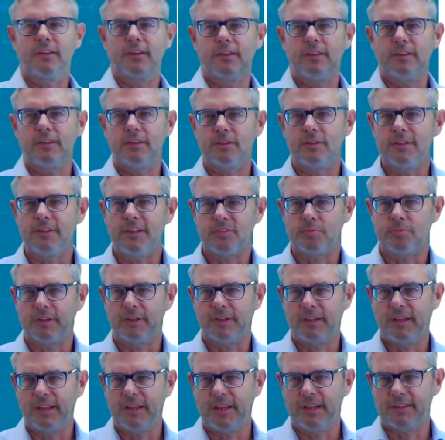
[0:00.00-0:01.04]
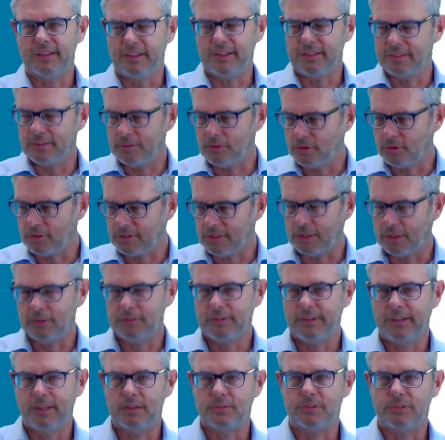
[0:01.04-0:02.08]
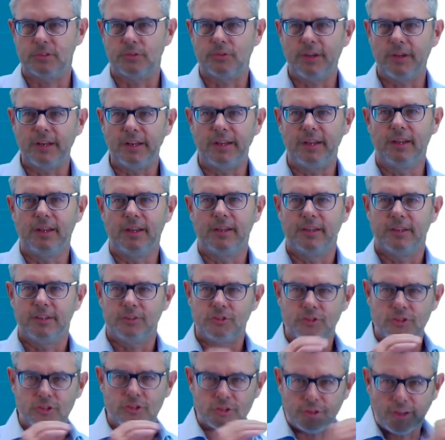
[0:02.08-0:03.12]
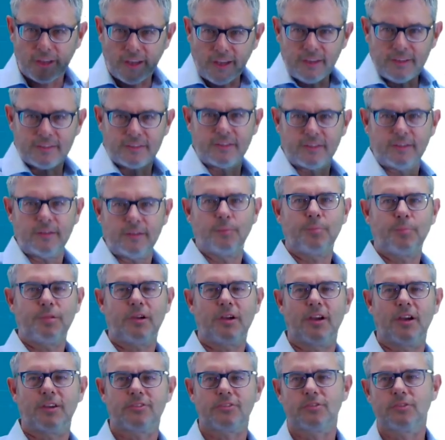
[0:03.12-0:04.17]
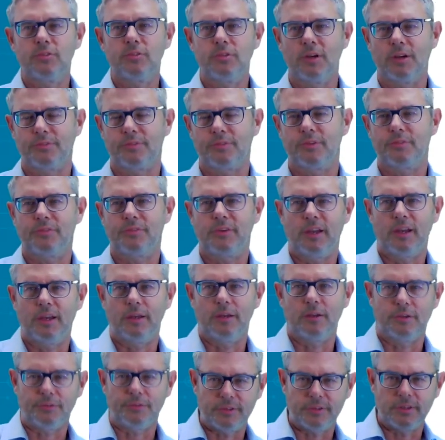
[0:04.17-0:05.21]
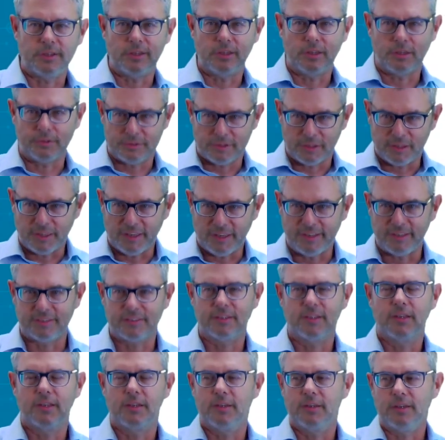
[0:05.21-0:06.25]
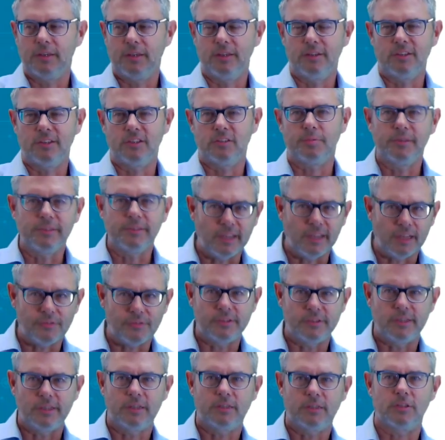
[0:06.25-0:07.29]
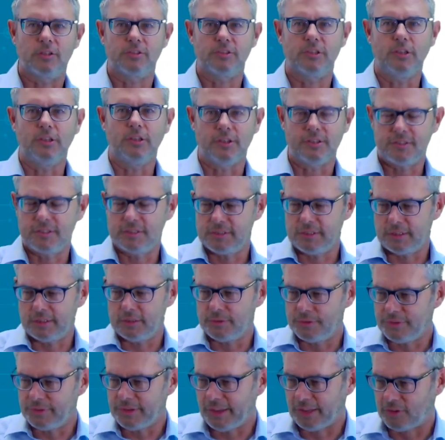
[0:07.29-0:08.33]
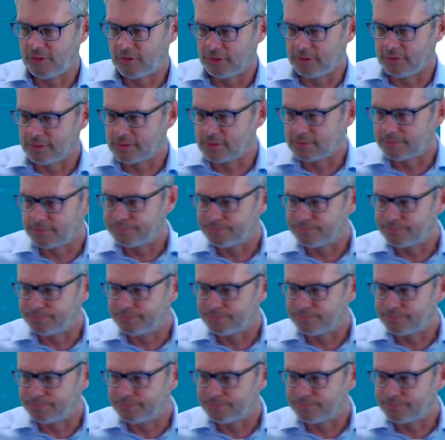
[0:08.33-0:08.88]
to this one here, that you don't have a really straight pass through of the light, and this will definitely cause losses and reflections.